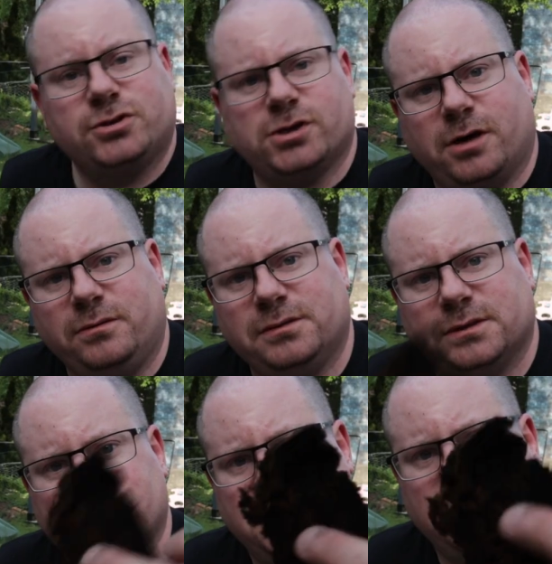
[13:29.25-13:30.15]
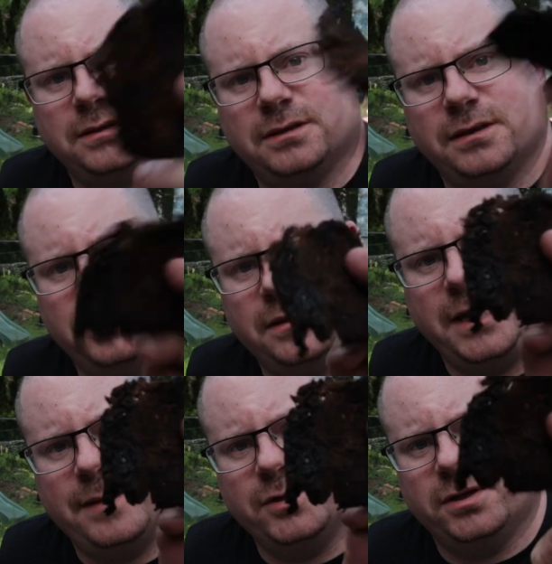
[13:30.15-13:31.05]
So I got the
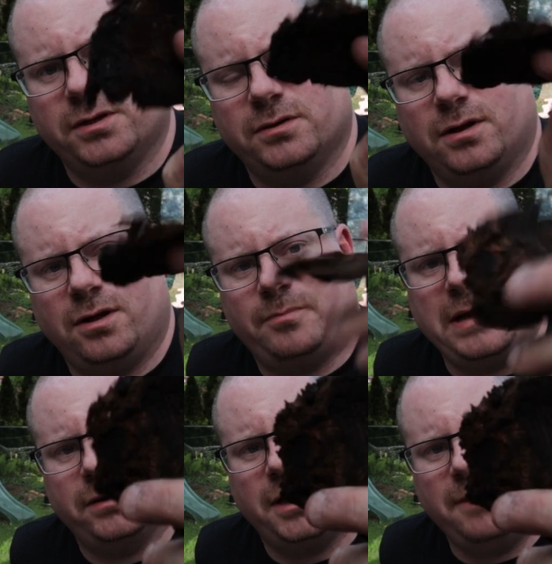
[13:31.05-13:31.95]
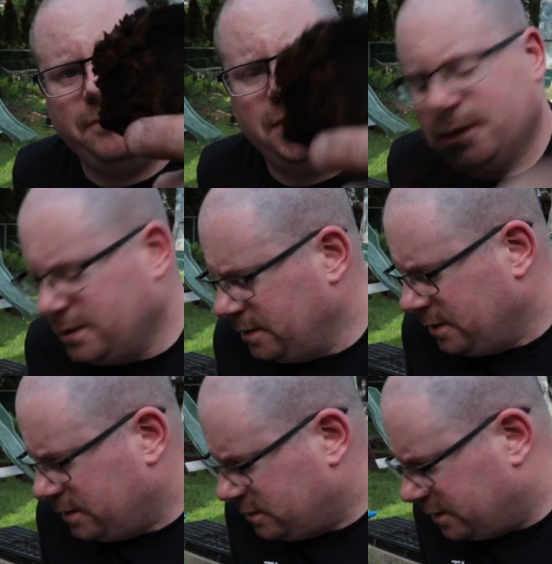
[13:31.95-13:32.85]
amadou all pounded up.
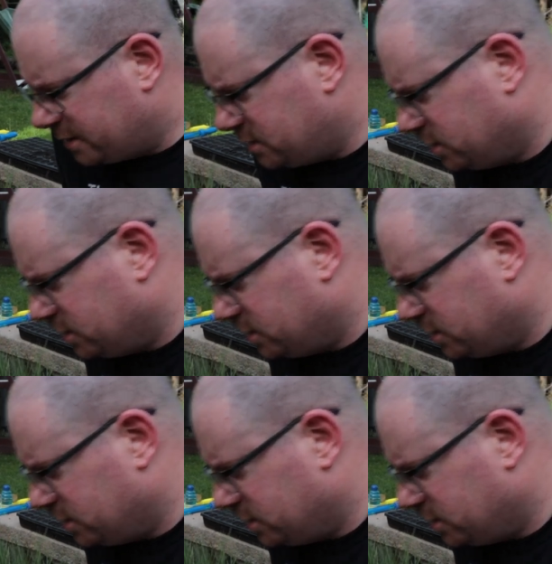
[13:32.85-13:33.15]
Next